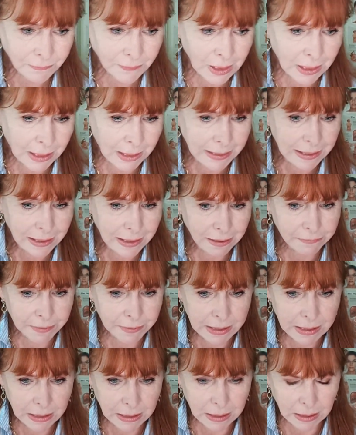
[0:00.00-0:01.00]
I have
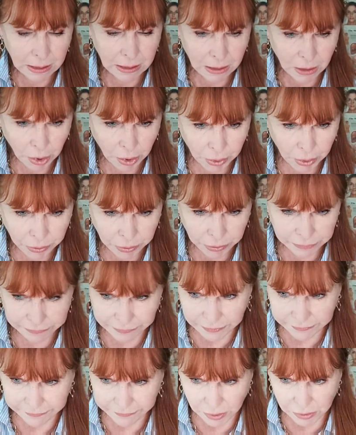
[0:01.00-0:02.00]
a code
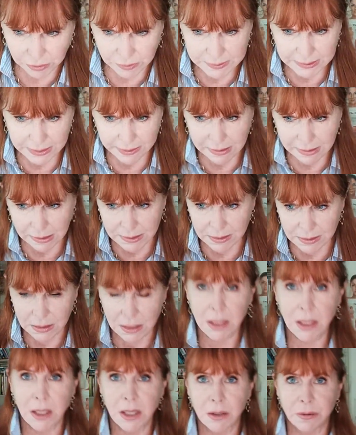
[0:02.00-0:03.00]
for folks. I think it's
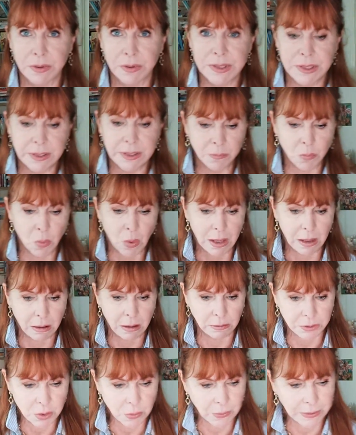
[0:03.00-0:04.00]

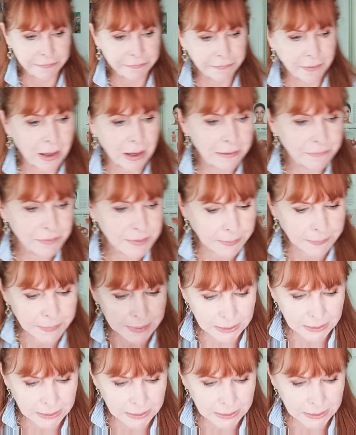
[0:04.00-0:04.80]
redeemwell 25, something